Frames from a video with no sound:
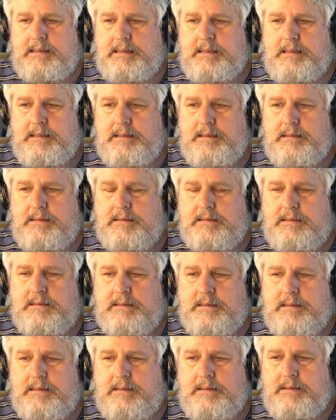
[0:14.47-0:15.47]

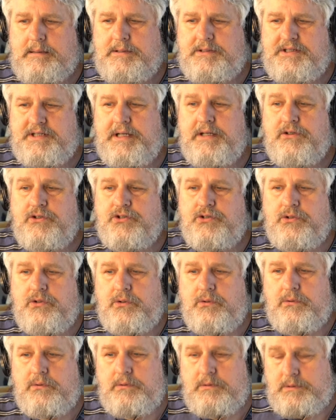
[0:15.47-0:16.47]
is
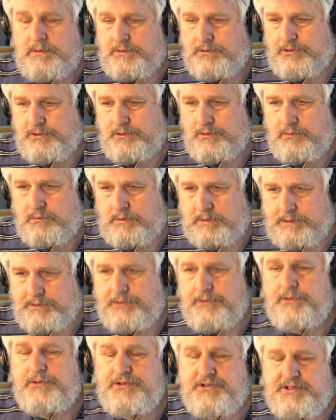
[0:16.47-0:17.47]
essential to
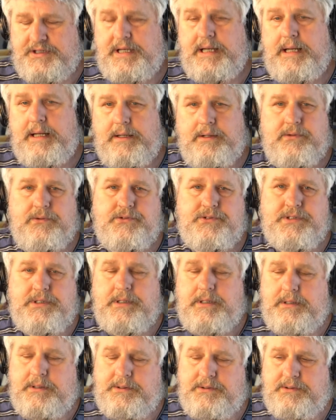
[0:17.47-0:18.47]
understand,
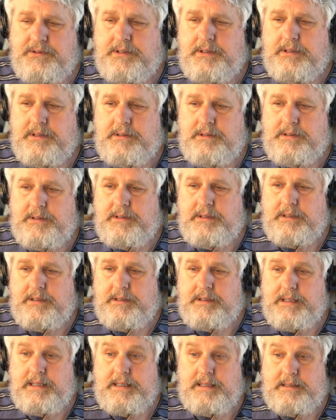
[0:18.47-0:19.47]

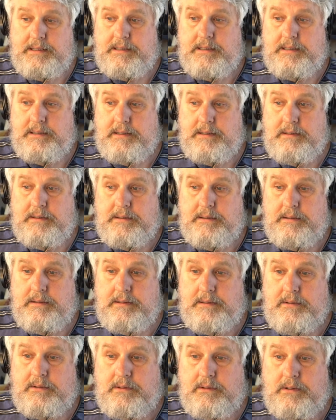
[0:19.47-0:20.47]
and that
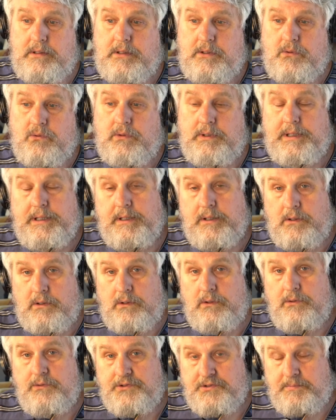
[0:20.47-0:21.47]
not only
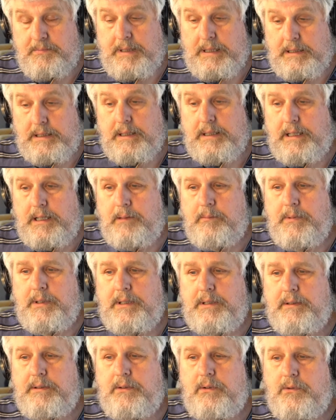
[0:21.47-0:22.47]
includes melody
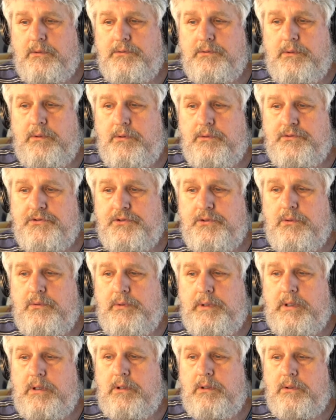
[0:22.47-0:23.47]
but
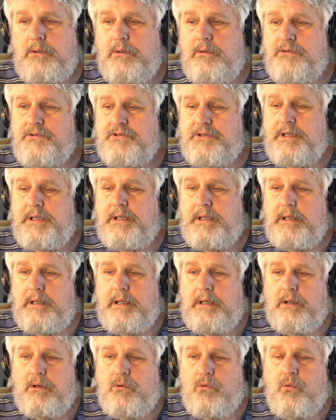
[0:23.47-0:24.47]
also includes
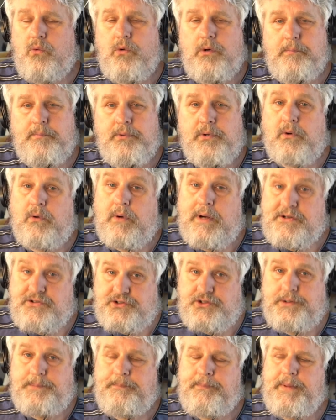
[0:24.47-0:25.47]
the chord
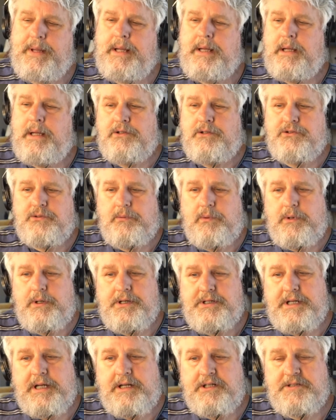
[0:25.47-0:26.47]
progression. So we're
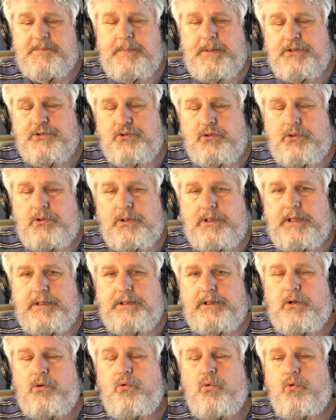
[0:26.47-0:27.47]
going to take a special look
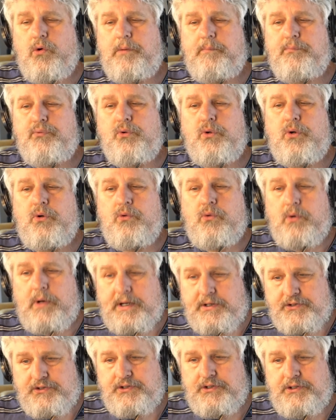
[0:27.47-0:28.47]
at the chord
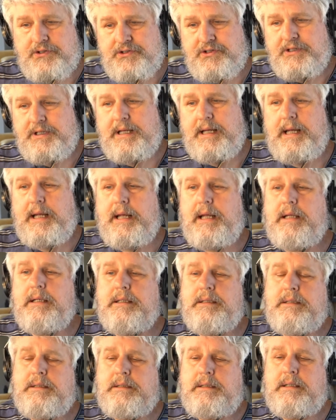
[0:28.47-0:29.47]
progression
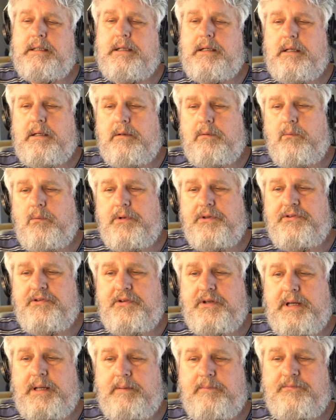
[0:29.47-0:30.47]
today, with
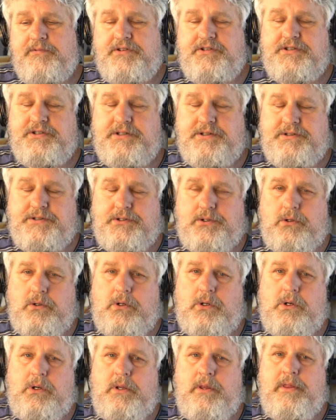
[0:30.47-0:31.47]
an emphasis
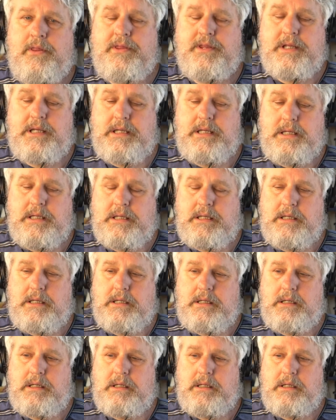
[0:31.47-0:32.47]
on
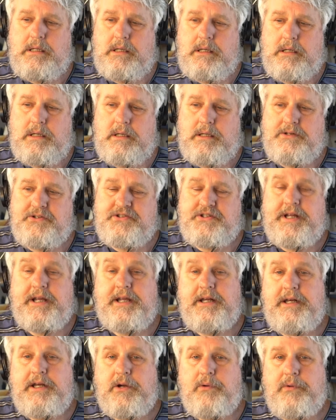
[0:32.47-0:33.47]
the
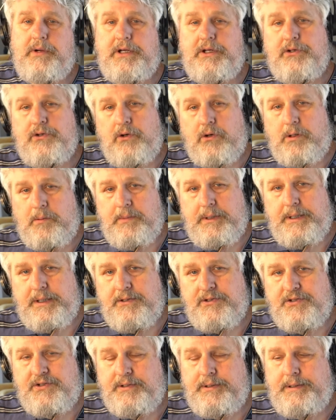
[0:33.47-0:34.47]
secondary
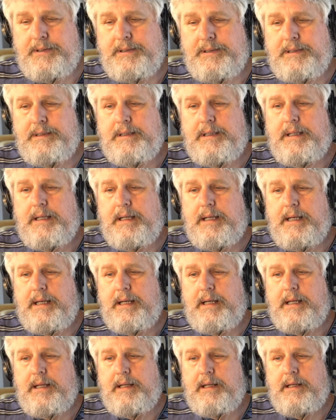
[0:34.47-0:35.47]
dominant
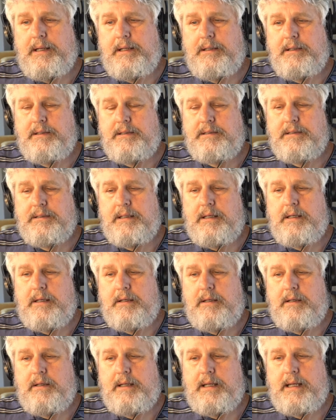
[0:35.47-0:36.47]
and
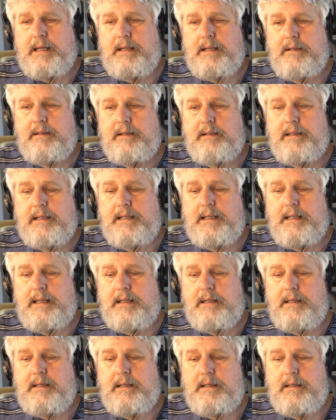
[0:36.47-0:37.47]

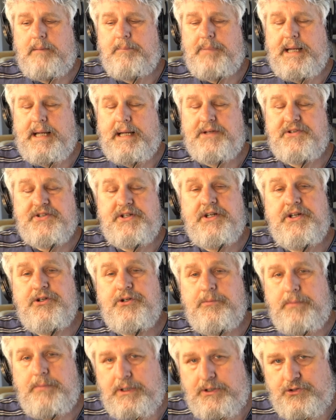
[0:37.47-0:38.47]
the passing
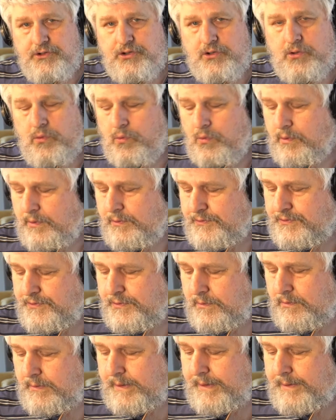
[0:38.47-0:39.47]
diminished
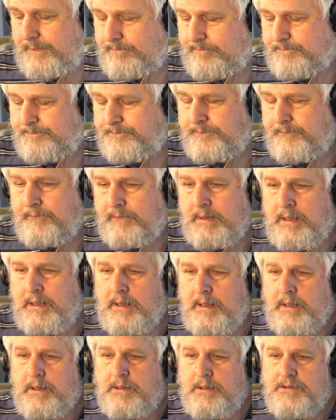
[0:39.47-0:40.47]
chords. All right.
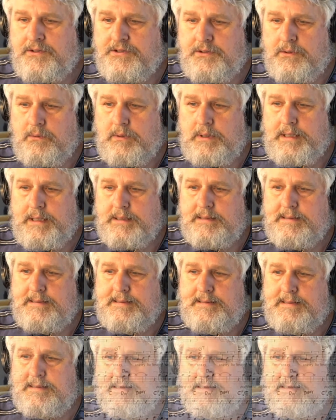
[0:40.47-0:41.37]
So let's